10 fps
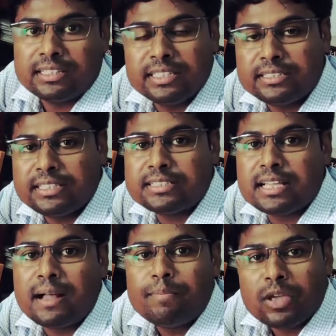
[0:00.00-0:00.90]
This is
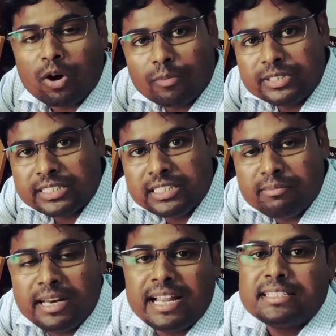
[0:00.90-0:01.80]
the objective
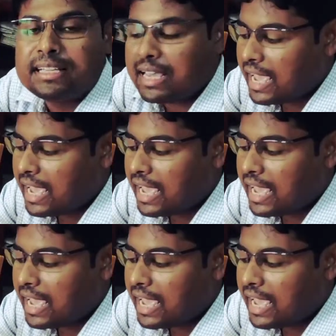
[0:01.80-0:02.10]
lens,